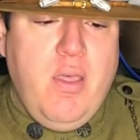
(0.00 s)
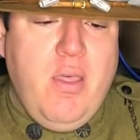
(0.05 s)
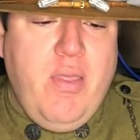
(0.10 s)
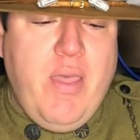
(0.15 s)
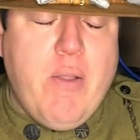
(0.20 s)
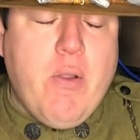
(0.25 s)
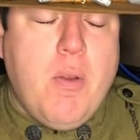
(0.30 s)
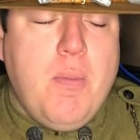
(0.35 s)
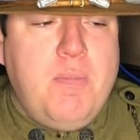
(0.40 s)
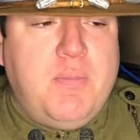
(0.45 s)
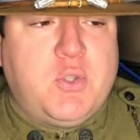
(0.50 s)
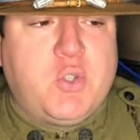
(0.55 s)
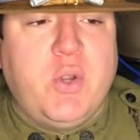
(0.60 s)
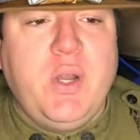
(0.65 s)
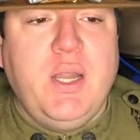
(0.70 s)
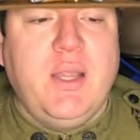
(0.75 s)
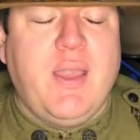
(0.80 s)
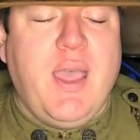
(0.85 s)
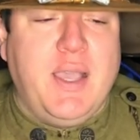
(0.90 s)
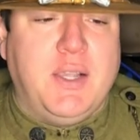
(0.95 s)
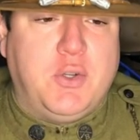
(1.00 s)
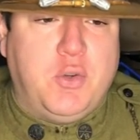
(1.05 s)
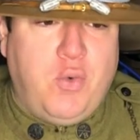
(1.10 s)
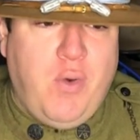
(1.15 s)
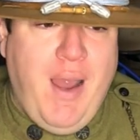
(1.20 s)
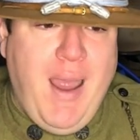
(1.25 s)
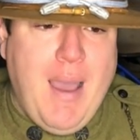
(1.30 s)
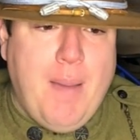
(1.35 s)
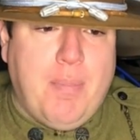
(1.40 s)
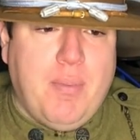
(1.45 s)
they were treated like
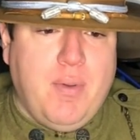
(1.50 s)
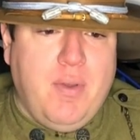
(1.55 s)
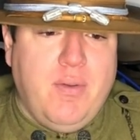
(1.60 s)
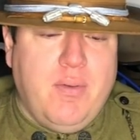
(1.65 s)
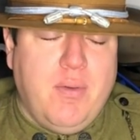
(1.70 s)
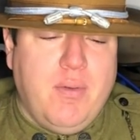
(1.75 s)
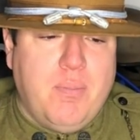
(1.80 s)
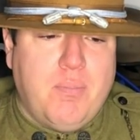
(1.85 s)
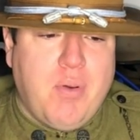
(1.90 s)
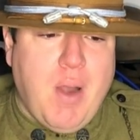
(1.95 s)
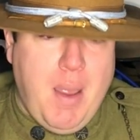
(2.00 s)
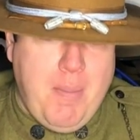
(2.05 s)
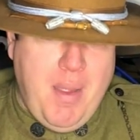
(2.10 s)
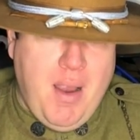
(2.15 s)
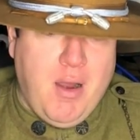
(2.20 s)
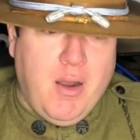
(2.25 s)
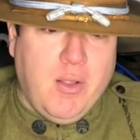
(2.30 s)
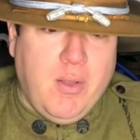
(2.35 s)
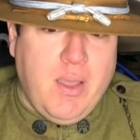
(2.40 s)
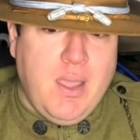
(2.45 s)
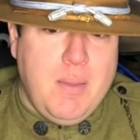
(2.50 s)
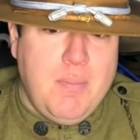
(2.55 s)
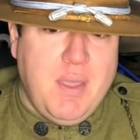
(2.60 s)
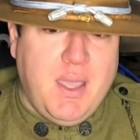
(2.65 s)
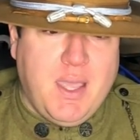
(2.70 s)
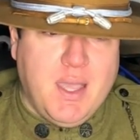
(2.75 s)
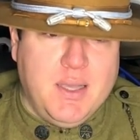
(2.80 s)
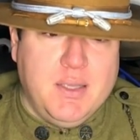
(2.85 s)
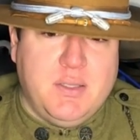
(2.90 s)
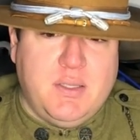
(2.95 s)
crap, primarily
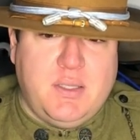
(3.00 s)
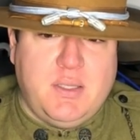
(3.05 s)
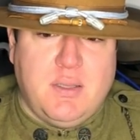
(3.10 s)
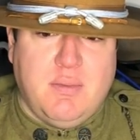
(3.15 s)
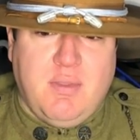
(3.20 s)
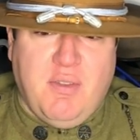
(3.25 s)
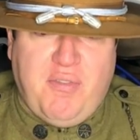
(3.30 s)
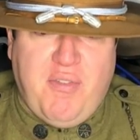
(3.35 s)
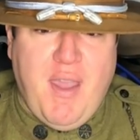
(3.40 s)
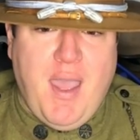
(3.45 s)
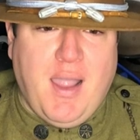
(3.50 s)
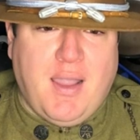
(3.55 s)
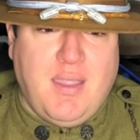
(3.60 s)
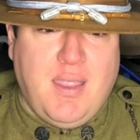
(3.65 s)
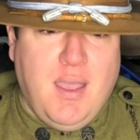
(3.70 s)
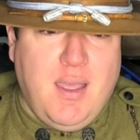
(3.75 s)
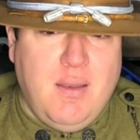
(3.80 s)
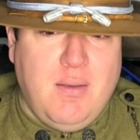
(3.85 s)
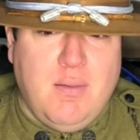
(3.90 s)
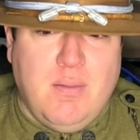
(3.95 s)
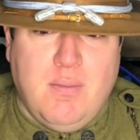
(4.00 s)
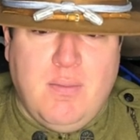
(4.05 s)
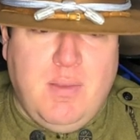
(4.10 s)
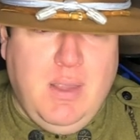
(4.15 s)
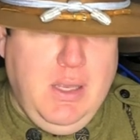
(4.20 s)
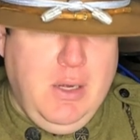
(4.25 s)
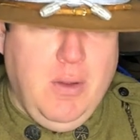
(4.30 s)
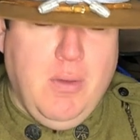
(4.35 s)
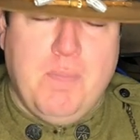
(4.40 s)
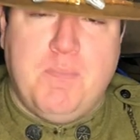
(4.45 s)
because of the fact that,
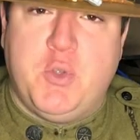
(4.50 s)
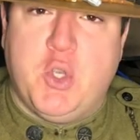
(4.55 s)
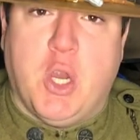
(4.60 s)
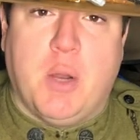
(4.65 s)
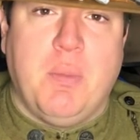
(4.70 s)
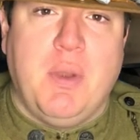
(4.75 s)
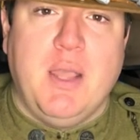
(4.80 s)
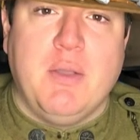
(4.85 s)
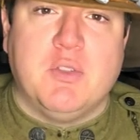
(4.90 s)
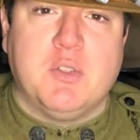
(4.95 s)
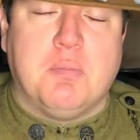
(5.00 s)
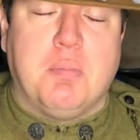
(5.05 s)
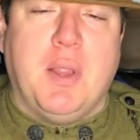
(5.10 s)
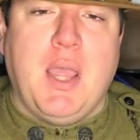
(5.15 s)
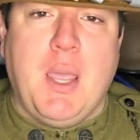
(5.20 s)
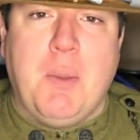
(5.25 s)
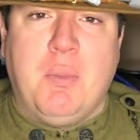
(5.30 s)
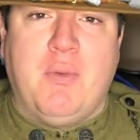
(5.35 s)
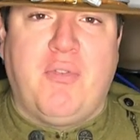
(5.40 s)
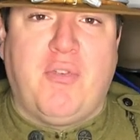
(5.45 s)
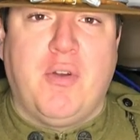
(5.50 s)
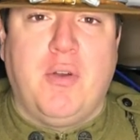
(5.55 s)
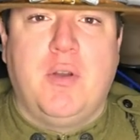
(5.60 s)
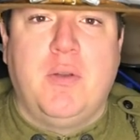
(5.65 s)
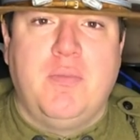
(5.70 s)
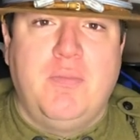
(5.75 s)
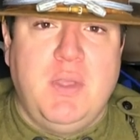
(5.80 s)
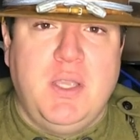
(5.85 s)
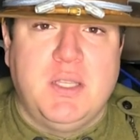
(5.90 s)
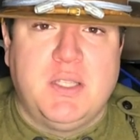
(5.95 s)
you know, Germany was blamed
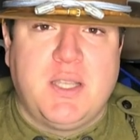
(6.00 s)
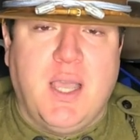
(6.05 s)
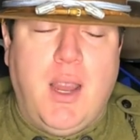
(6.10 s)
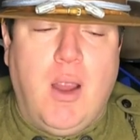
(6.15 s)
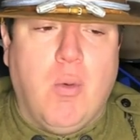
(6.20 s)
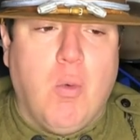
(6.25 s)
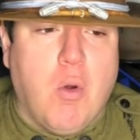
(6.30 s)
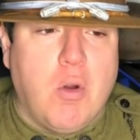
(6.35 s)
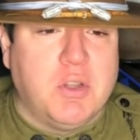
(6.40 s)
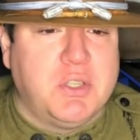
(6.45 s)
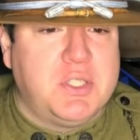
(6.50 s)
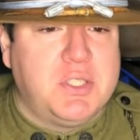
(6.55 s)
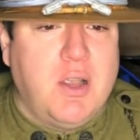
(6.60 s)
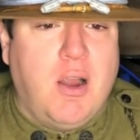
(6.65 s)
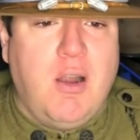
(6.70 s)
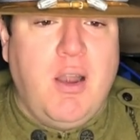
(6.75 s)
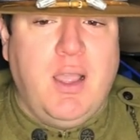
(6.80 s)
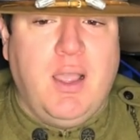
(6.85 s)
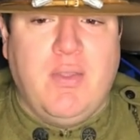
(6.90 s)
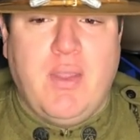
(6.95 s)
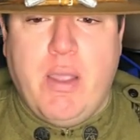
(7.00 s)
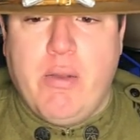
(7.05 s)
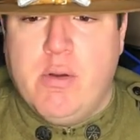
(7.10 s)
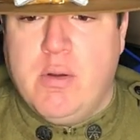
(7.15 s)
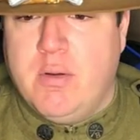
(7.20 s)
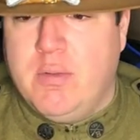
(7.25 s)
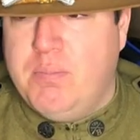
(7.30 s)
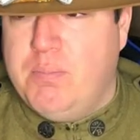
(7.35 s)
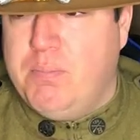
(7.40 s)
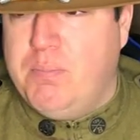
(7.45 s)
for the entire war starting and they
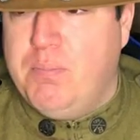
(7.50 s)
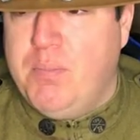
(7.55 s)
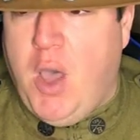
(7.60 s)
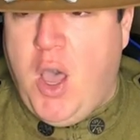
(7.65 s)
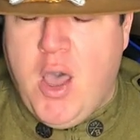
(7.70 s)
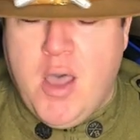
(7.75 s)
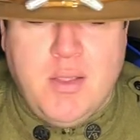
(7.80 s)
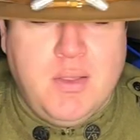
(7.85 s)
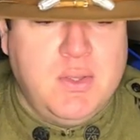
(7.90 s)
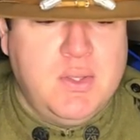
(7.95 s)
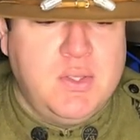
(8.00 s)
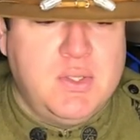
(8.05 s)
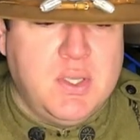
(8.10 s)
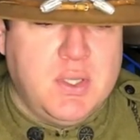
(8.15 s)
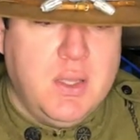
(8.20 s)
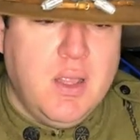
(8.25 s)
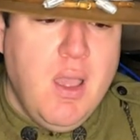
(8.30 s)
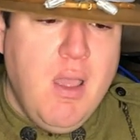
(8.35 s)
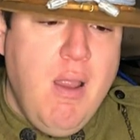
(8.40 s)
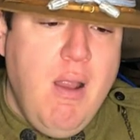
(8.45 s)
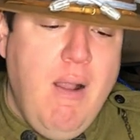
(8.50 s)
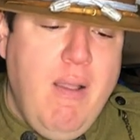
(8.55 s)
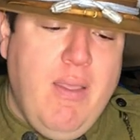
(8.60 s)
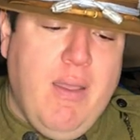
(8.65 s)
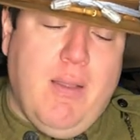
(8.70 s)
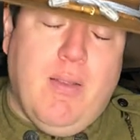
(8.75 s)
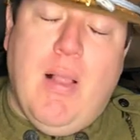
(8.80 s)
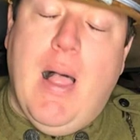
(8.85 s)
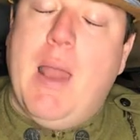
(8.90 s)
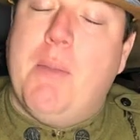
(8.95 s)
were Huns, and
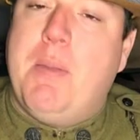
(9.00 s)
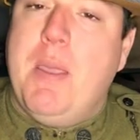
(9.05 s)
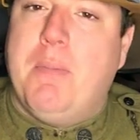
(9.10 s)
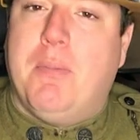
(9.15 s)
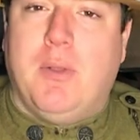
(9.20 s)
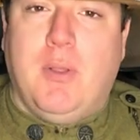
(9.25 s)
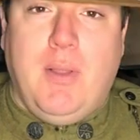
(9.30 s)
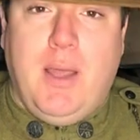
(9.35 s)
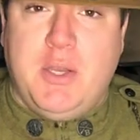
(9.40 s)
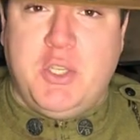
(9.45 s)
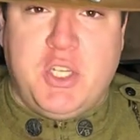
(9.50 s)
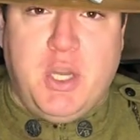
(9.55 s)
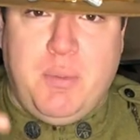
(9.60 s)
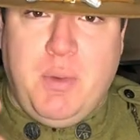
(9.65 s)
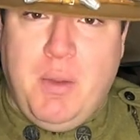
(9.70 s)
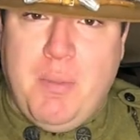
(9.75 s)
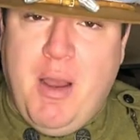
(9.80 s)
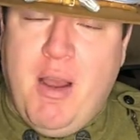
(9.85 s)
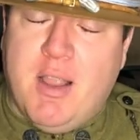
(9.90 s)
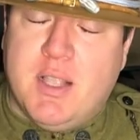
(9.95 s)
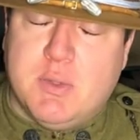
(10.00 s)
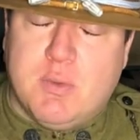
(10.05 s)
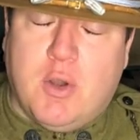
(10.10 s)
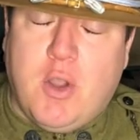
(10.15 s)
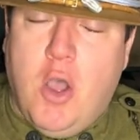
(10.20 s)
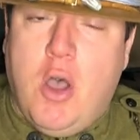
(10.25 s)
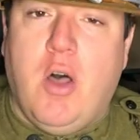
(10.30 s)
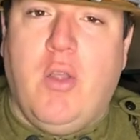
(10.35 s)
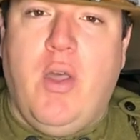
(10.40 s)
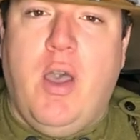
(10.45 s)
a lot of people, a lot of German Americans were
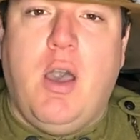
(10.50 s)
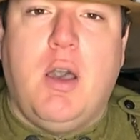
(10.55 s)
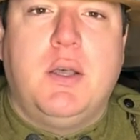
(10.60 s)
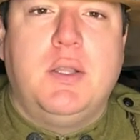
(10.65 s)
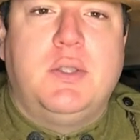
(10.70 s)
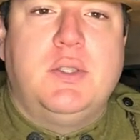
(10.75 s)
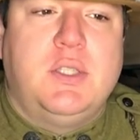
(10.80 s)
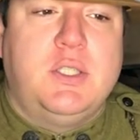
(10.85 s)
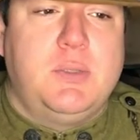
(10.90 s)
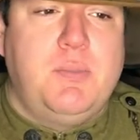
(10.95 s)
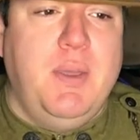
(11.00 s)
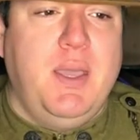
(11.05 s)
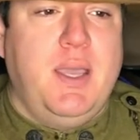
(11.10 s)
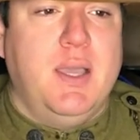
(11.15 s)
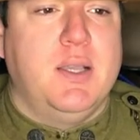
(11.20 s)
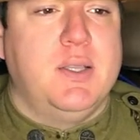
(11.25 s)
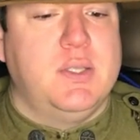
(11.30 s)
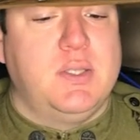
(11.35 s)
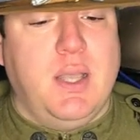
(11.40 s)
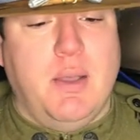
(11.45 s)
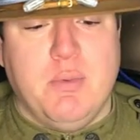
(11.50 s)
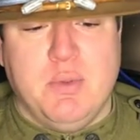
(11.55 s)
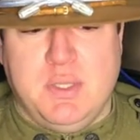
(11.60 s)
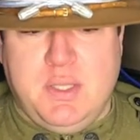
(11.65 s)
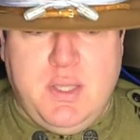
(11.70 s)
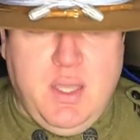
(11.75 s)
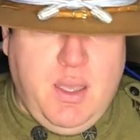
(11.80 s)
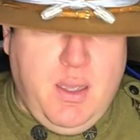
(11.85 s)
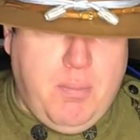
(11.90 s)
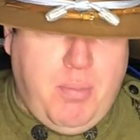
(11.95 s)
called Huns because that
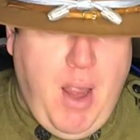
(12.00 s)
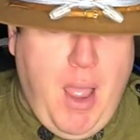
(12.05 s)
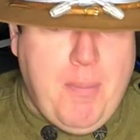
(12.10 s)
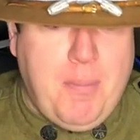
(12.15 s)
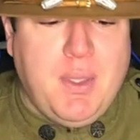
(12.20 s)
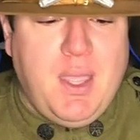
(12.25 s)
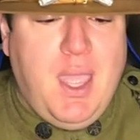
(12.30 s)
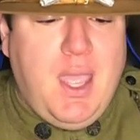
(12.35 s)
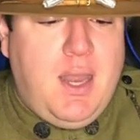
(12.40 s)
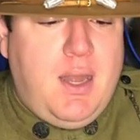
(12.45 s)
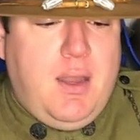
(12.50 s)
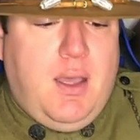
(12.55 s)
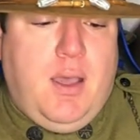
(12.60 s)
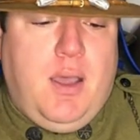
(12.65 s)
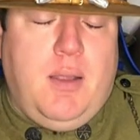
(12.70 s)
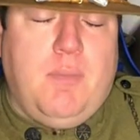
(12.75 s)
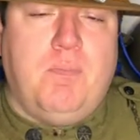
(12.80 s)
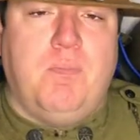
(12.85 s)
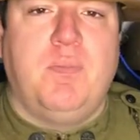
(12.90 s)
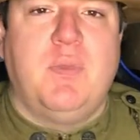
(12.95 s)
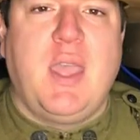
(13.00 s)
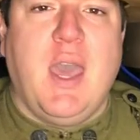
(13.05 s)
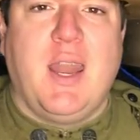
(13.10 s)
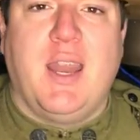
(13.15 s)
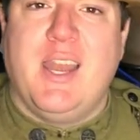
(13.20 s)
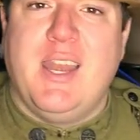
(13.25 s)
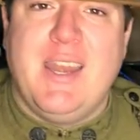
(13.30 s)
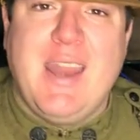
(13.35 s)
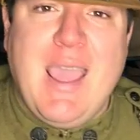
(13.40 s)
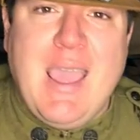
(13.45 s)
was the propaganda kind
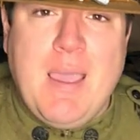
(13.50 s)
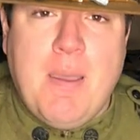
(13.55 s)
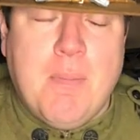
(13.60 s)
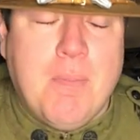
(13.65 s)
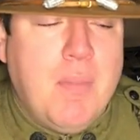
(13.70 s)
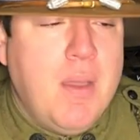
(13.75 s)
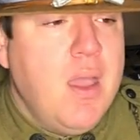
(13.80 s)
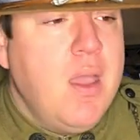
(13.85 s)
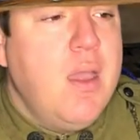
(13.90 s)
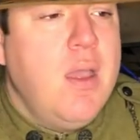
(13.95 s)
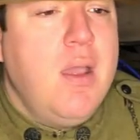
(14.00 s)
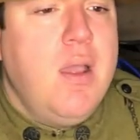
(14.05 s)
of name,